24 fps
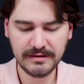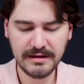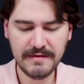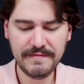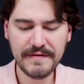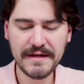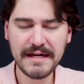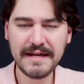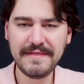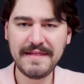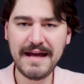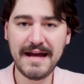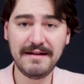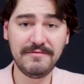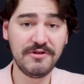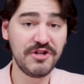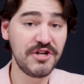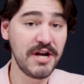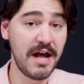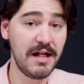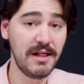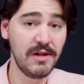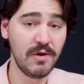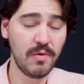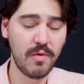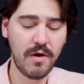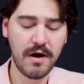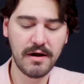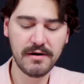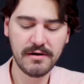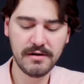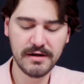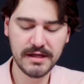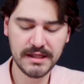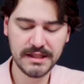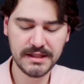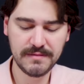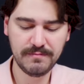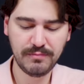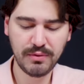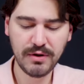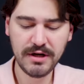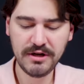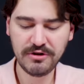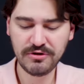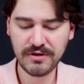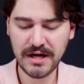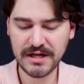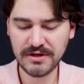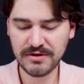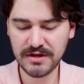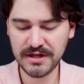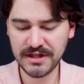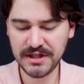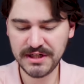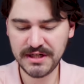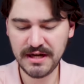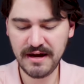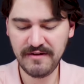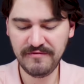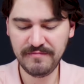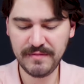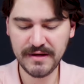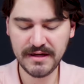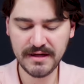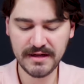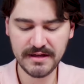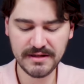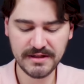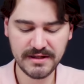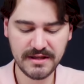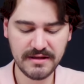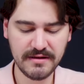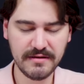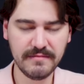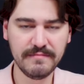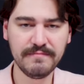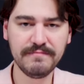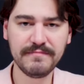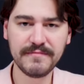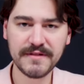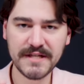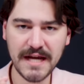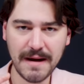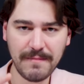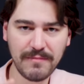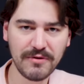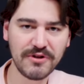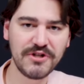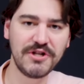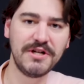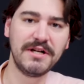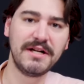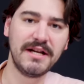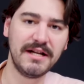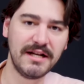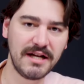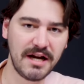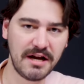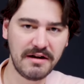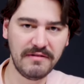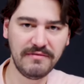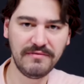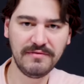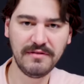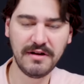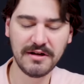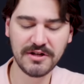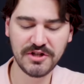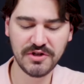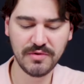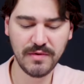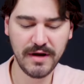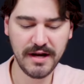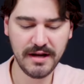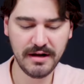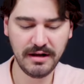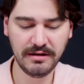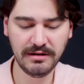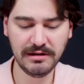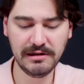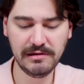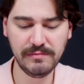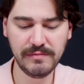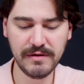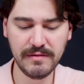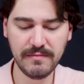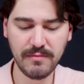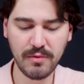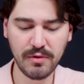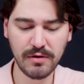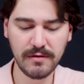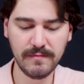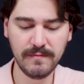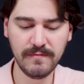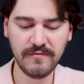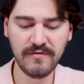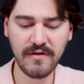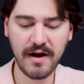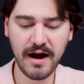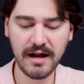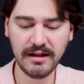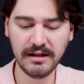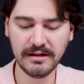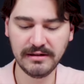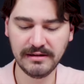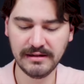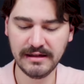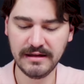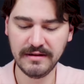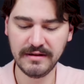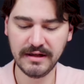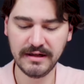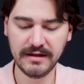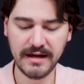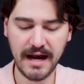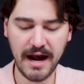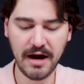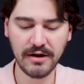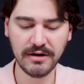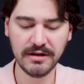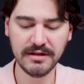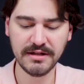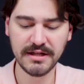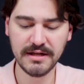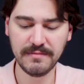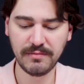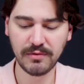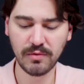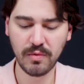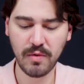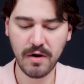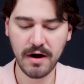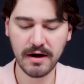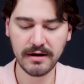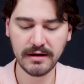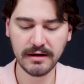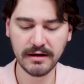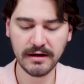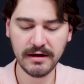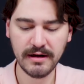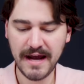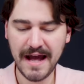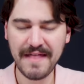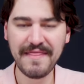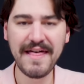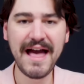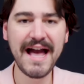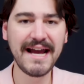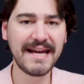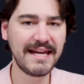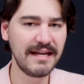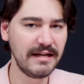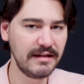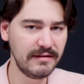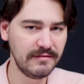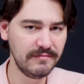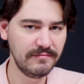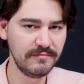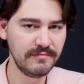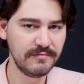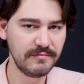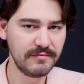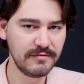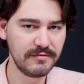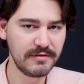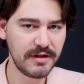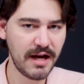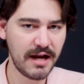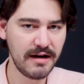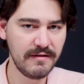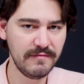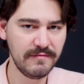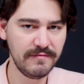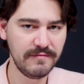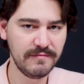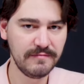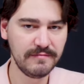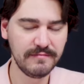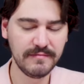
living in that shallow water is pretty treacherous stuff because the temperature can kind of fluctuate a little bit more violently than out in deeper water. And that can kind of